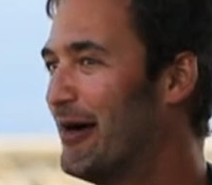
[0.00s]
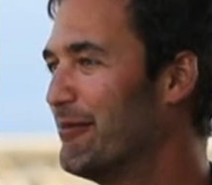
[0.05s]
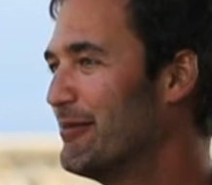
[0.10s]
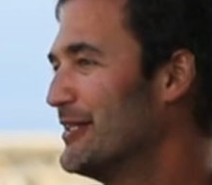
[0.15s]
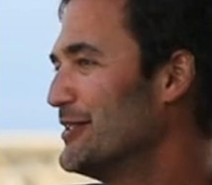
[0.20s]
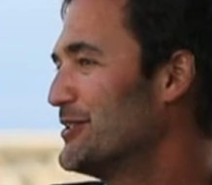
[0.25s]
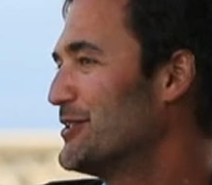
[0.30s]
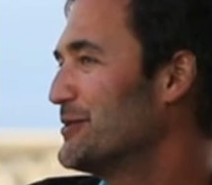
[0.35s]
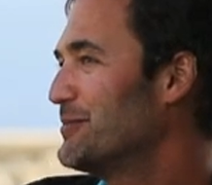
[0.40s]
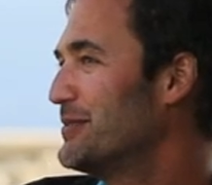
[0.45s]
I
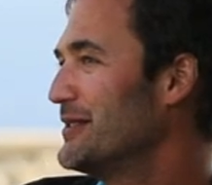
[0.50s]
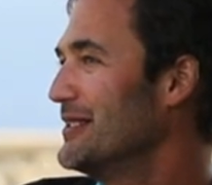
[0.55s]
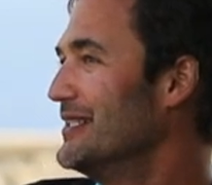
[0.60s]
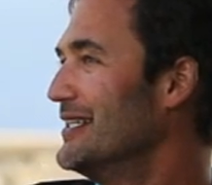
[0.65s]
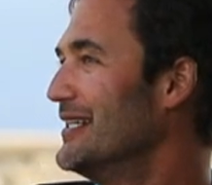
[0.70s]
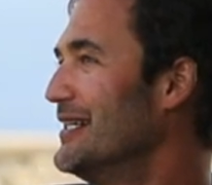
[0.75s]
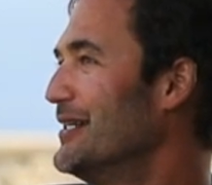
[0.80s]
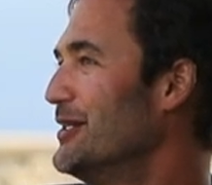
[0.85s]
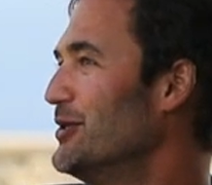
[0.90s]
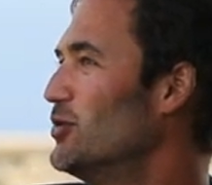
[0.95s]
mean, it'd just be
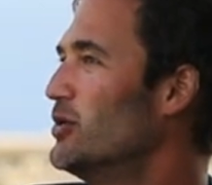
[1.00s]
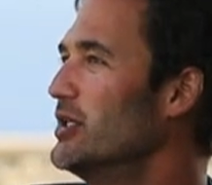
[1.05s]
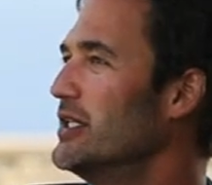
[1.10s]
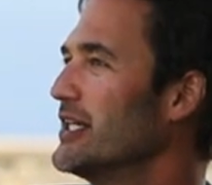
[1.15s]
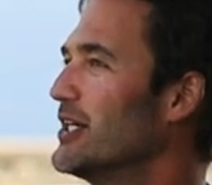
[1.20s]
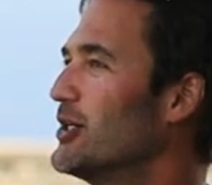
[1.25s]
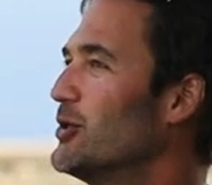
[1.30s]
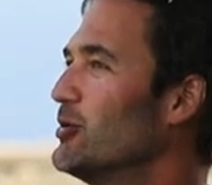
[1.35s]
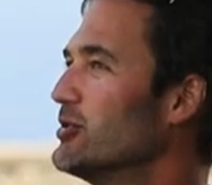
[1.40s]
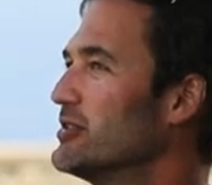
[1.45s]

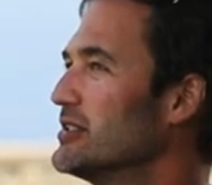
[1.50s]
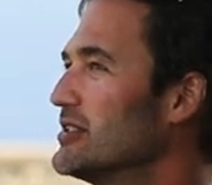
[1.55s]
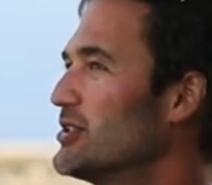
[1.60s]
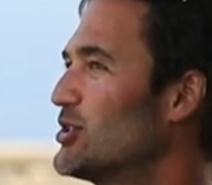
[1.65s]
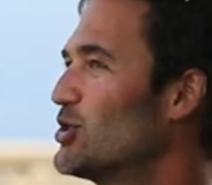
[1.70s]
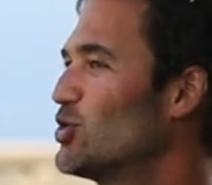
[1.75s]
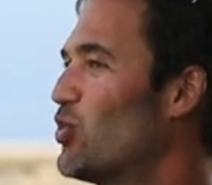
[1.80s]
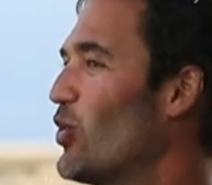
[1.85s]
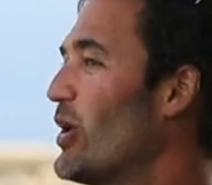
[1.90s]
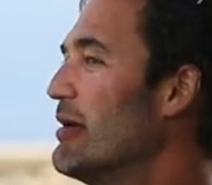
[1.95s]
really cool to
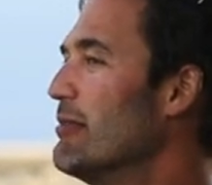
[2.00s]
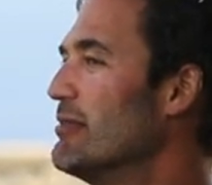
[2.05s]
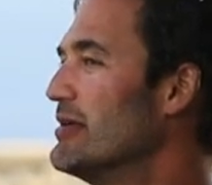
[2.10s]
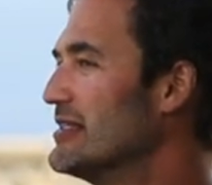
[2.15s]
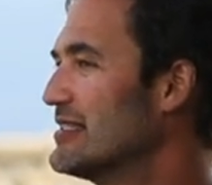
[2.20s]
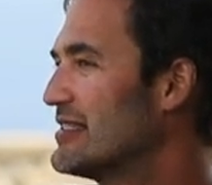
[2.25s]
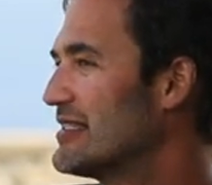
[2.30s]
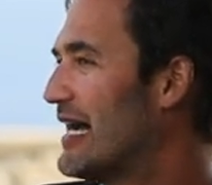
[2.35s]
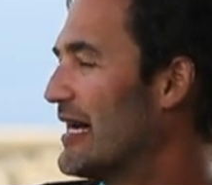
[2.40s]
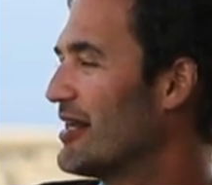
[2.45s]
swim
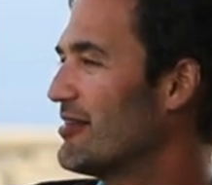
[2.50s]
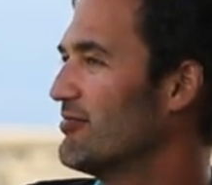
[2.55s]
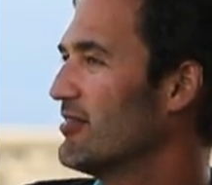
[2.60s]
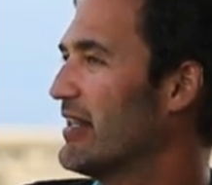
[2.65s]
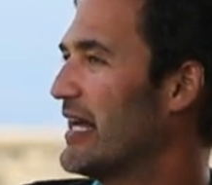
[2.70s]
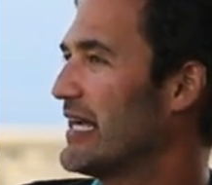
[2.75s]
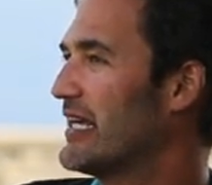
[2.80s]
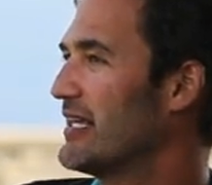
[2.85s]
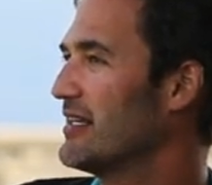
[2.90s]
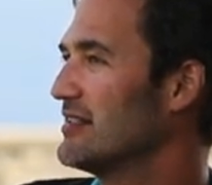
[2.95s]
inside of
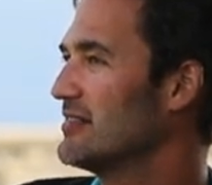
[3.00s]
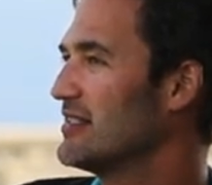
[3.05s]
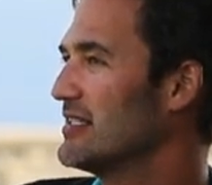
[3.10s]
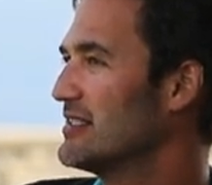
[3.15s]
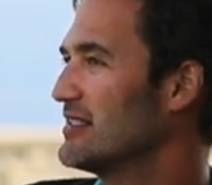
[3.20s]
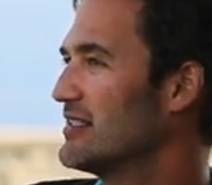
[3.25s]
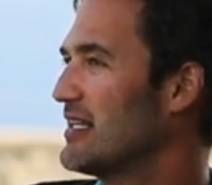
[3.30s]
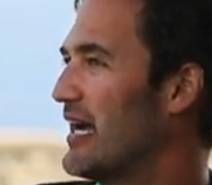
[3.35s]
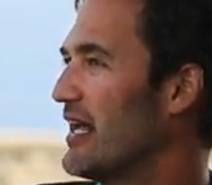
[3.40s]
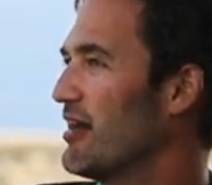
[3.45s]
like
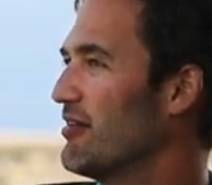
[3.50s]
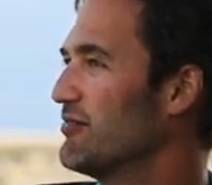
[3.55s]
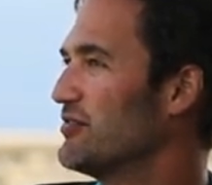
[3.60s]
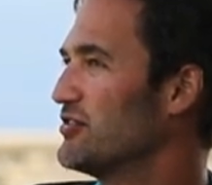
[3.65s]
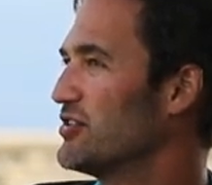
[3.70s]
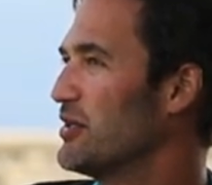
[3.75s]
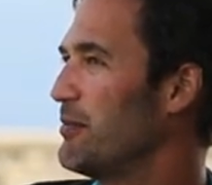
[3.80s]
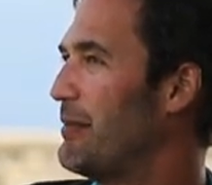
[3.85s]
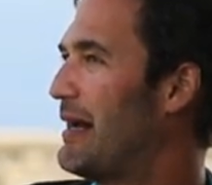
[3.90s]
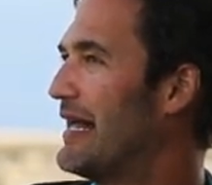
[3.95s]
this kind of
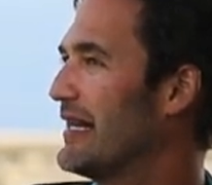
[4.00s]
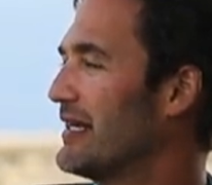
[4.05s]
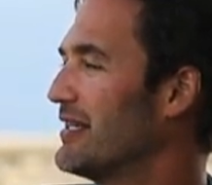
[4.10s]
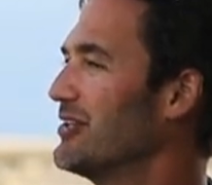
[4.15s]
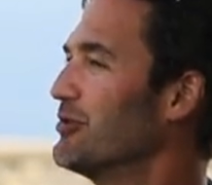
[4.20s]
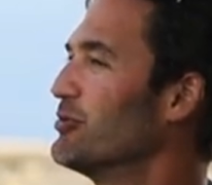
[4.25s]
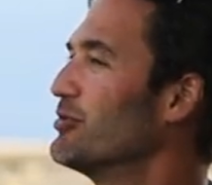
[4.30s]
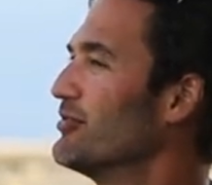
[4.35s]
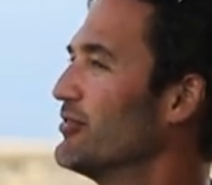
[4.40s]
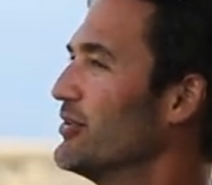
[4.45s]
cinematic
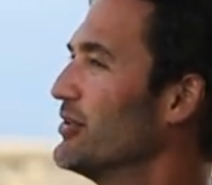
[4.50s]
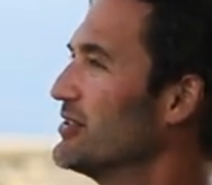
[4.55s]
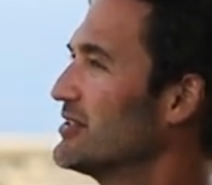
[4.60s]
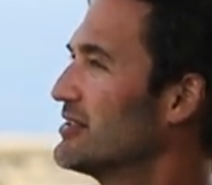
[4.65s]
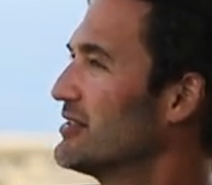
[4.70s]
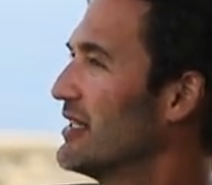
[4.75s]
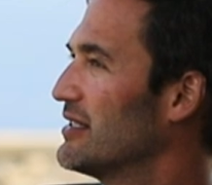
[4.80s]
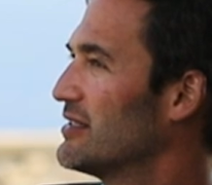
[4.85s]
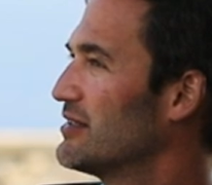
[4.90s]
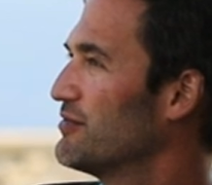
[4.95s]

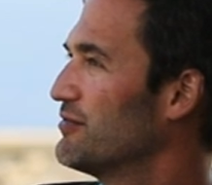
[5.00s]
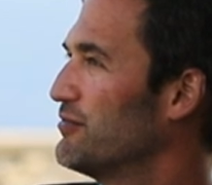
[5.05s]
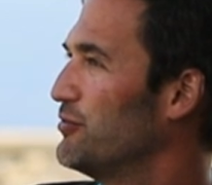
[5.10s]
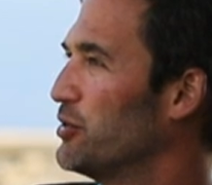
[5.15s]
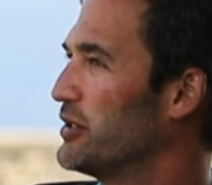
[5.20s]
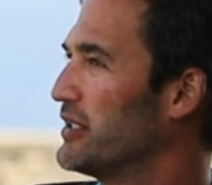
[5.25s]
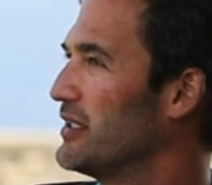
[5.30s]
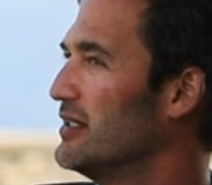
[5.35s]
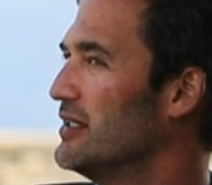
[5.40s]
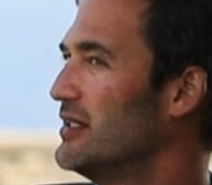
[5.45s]
universe that's
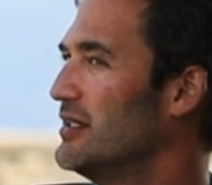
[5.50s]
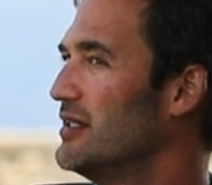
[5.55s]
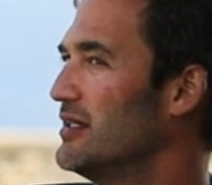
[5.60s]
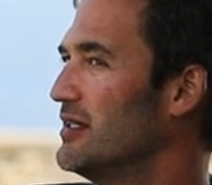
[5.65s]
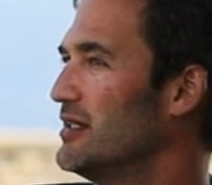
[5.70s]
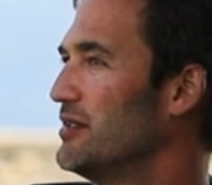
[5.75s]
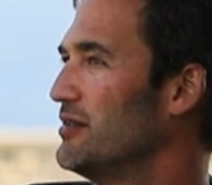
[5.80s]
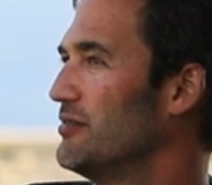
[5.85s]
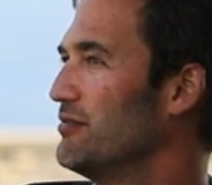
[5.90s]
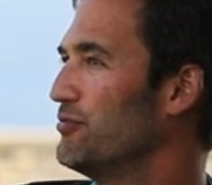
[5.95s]
fully
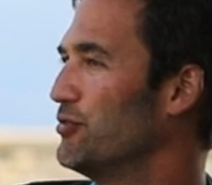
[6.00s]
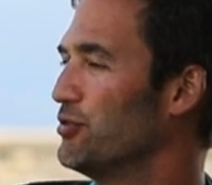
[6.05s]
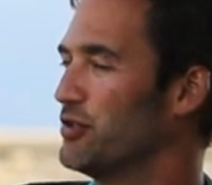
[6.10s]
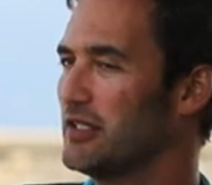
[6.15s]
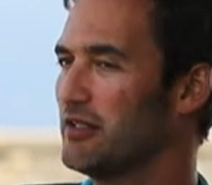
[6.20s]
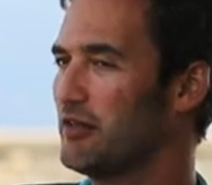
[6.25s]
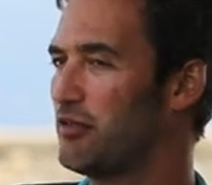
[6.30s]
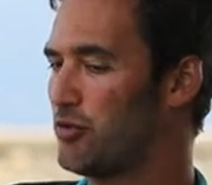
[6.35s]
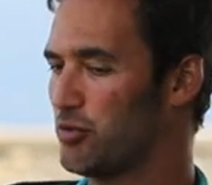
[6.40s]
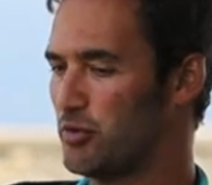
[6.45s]

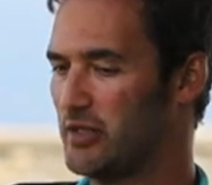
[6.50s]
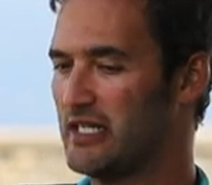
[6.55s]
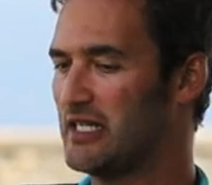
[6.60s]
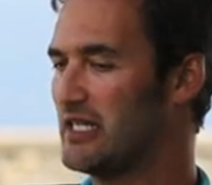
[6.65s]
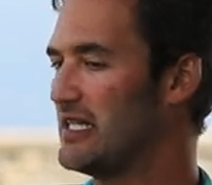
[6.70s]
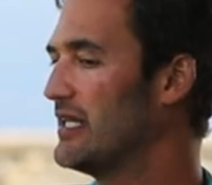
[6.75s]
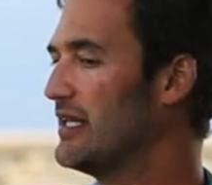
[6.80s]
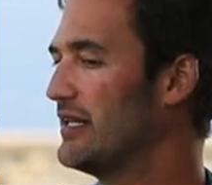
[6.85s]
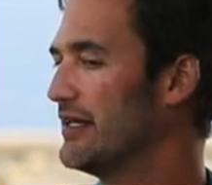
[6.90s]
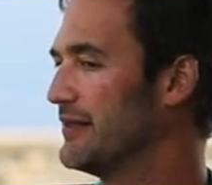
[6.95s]
fully
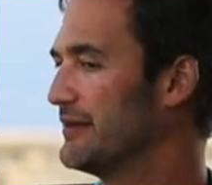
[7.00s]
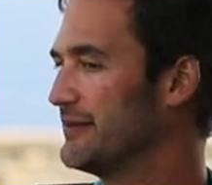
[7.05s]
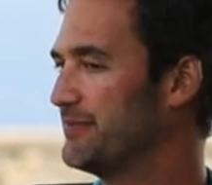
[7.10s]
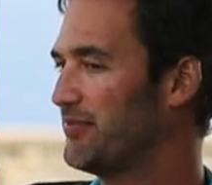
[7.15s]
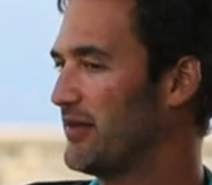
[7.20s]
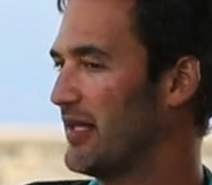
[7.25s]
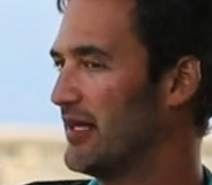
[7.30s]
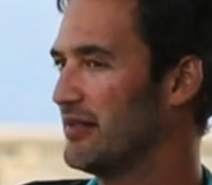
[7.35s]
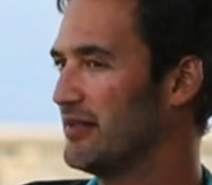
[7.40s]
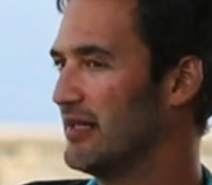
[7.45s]
3D and,
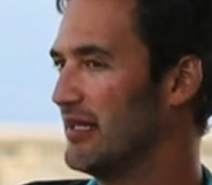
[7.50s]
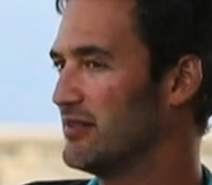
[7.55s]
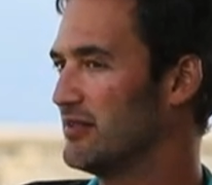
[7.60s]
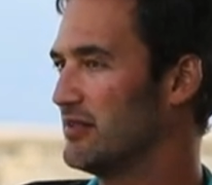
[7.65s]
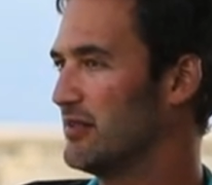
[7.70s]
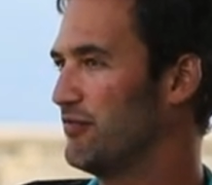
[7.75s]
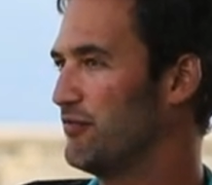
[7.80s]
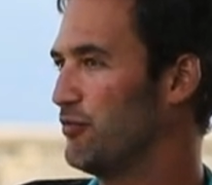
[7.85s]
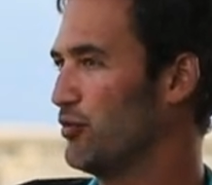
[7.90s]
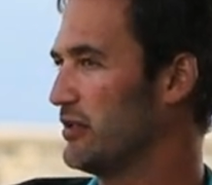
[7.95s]
and,
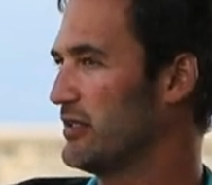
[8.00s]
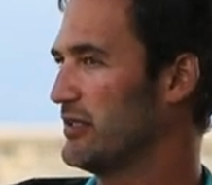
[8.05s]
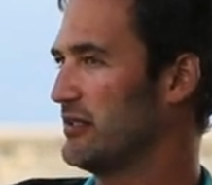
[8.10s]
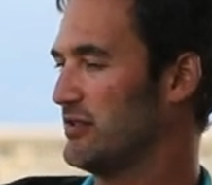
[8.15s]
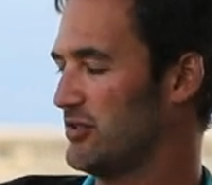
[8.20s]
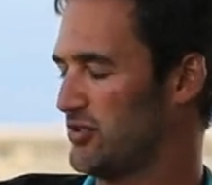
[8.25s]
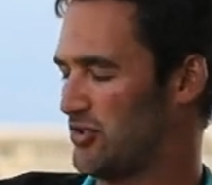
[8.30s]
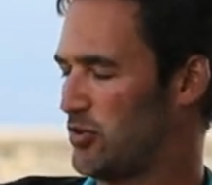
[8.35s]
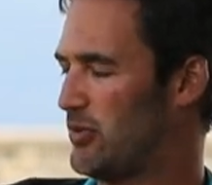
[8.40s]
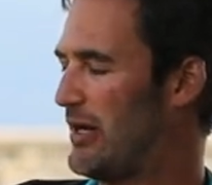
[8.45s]
and
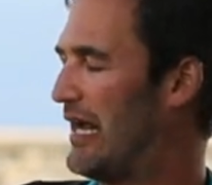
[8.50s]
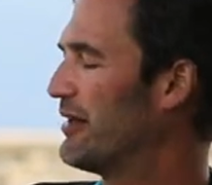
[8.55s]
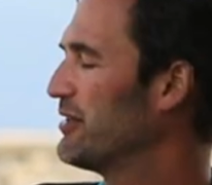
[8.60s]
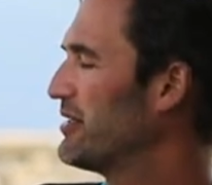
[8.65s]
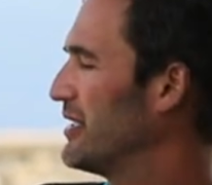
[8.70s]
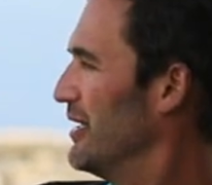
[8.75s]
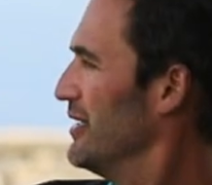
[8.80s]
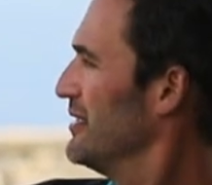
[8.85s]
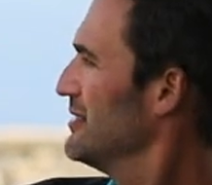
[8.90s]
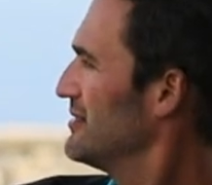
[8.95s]
fully
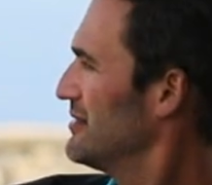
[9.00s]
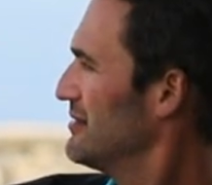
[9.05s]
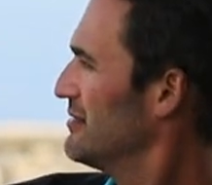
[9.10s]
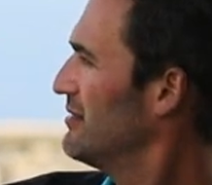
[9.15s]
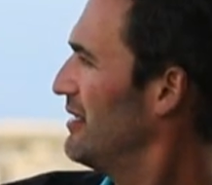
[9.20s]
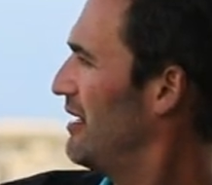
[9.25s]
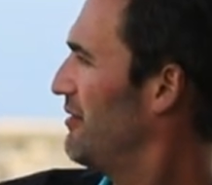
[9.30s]
surrounding us.